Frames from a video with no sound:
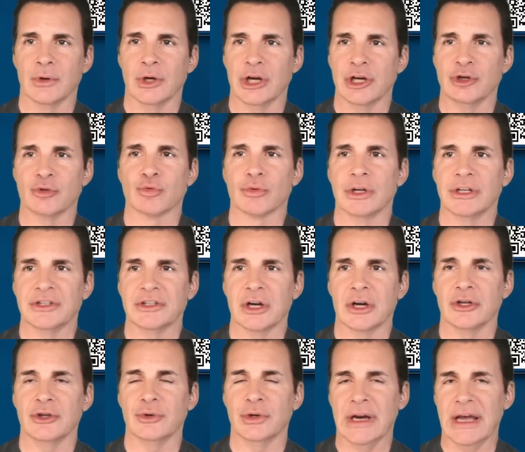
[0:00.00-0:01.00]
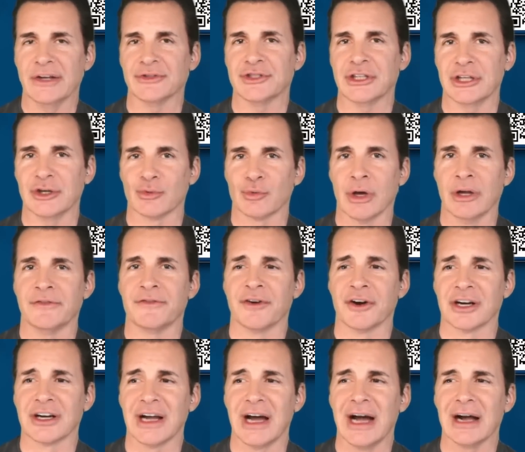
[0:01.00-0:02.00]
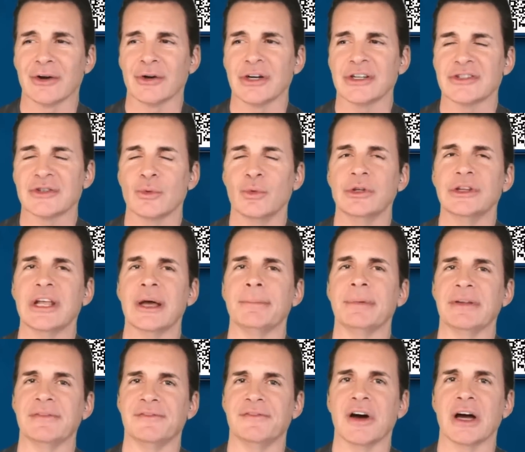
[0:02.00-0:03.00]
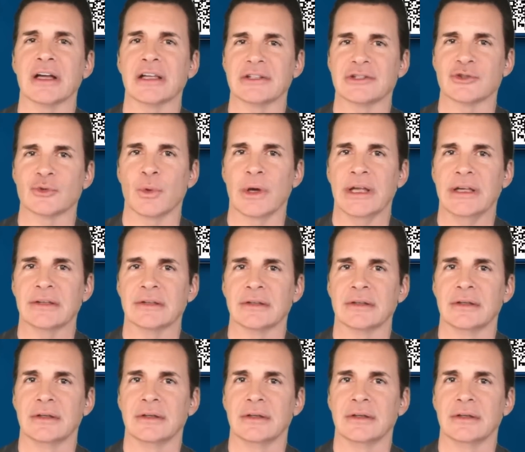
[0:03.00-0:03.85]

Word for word: are you are you announcing your run for Congress? Wouldn't that be fucking sweet?